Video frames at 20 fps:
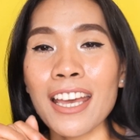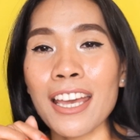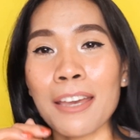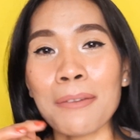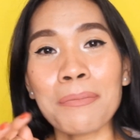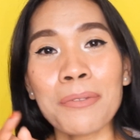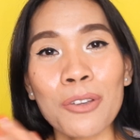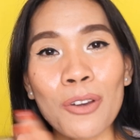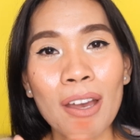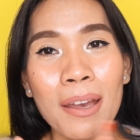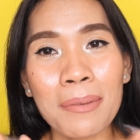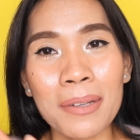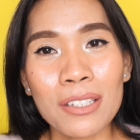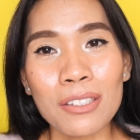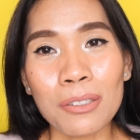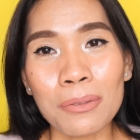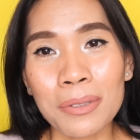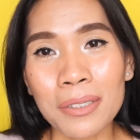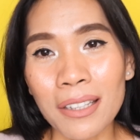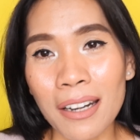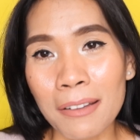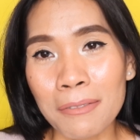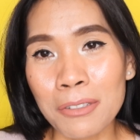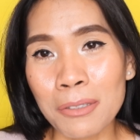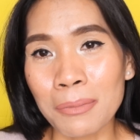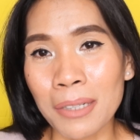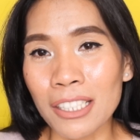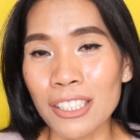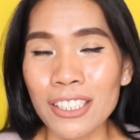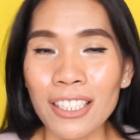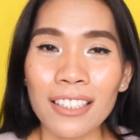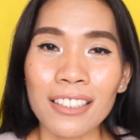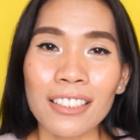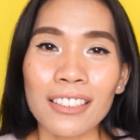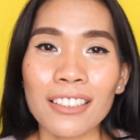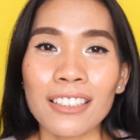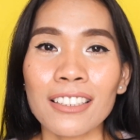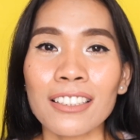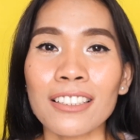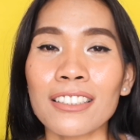If you haven't subscribed to my
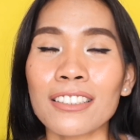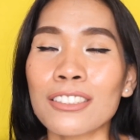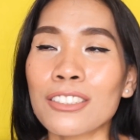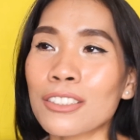channel,